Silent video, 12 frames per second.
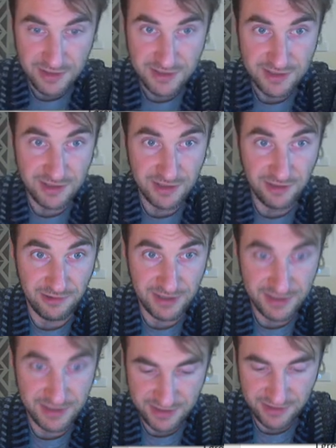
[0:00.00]
So
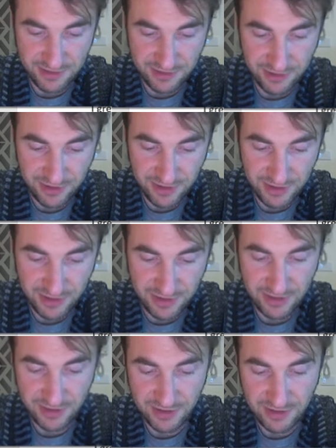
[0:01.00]
I
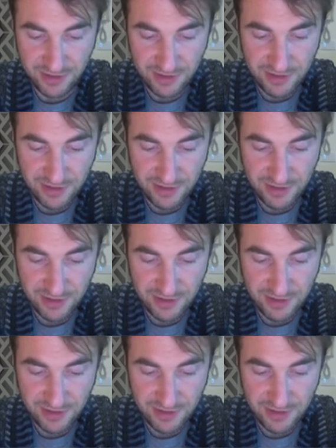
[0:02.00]
started